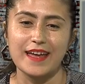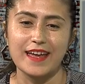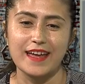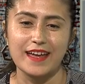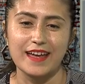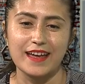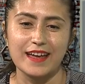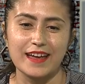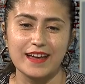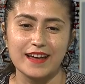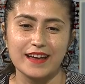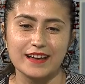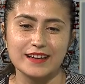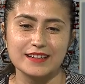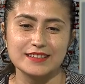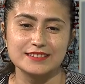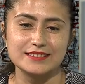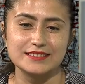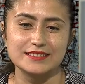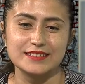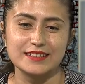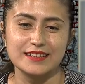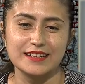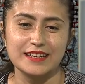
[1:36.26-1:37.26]

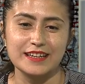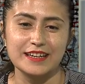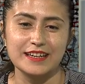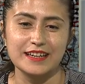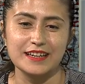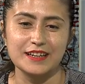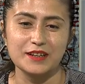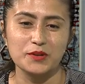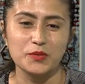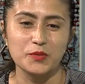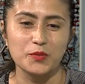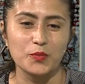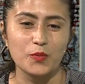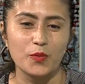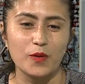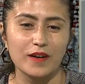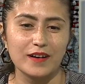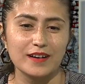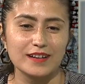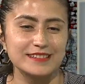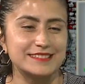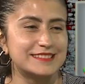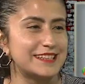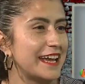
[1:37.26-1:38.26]
And it
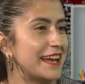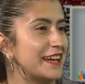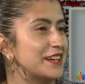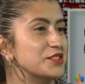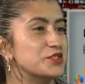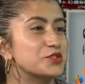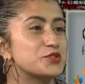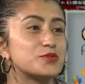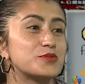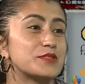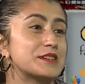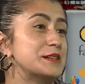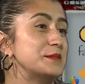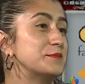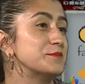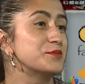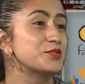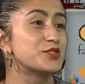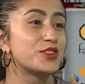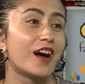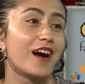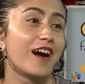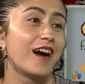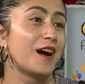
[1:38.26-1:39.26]
was a
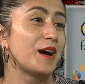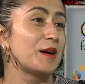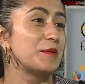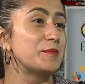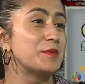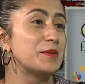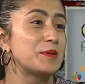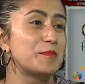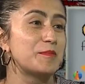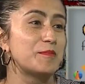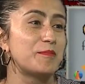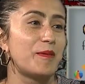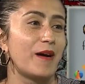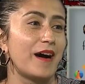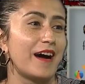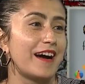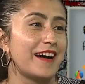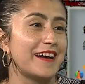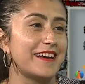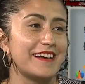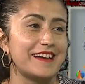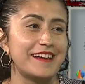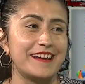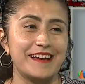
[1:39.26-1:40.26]
dream job
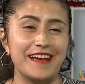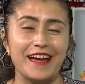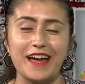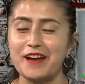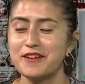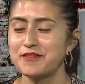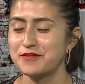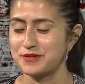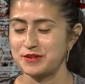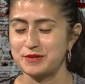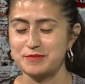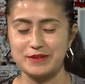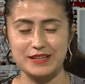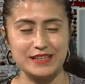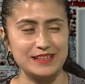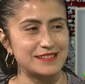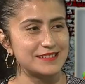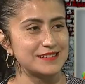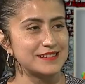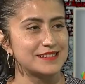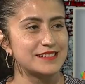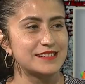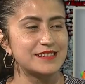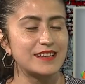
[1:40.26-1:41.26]
by every
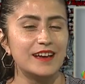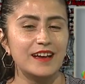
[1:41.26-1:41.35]
means.